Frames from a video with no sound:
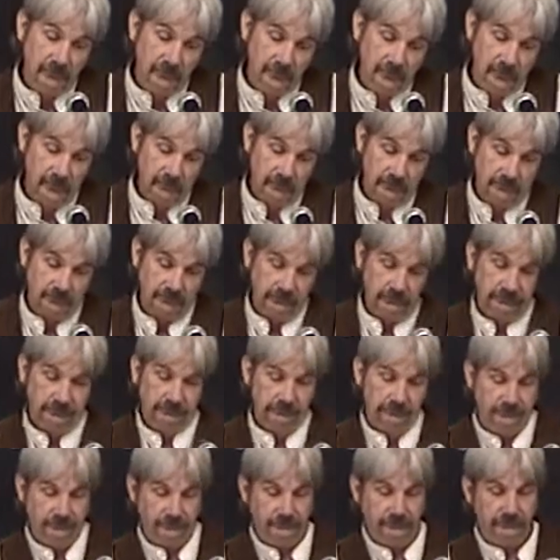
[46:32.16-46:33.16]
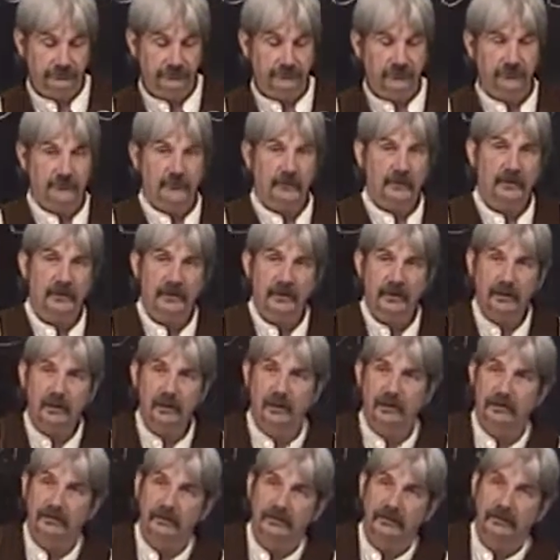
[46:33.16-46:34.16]
well, you
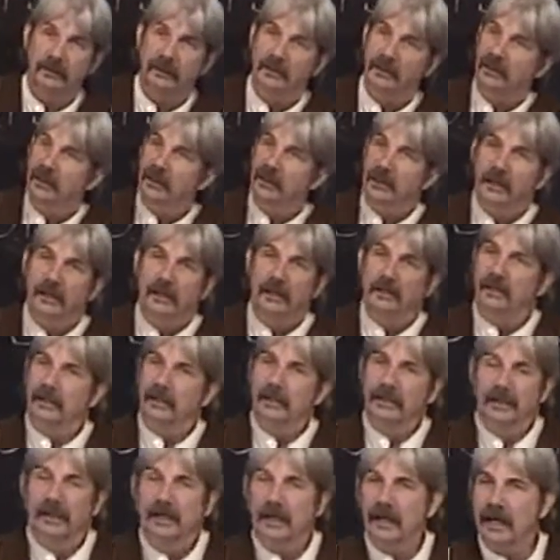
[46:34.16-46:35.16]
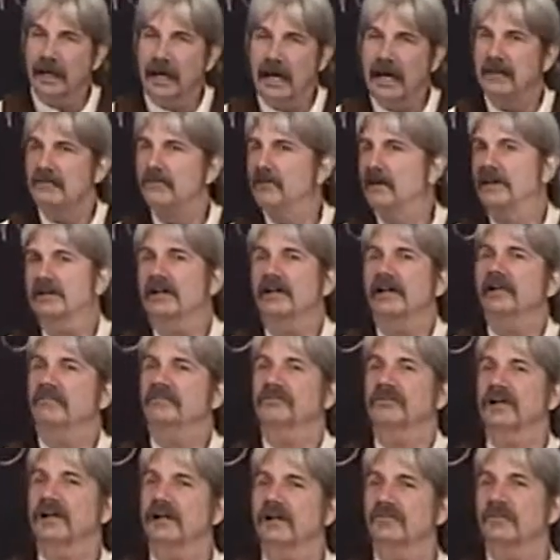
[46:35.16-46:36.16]
know, I'd rather
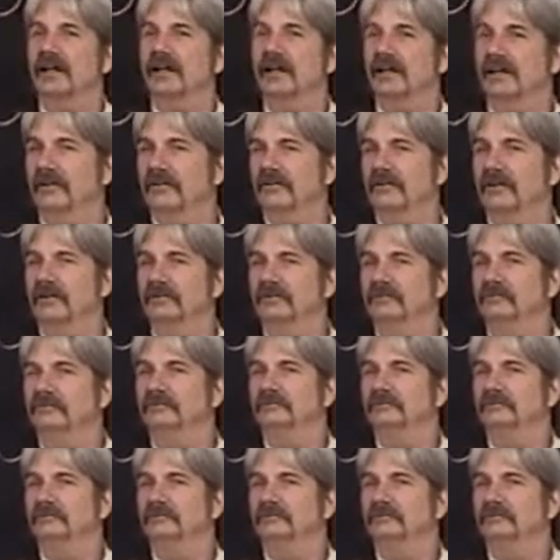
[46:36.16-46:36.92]
have Tom Landry.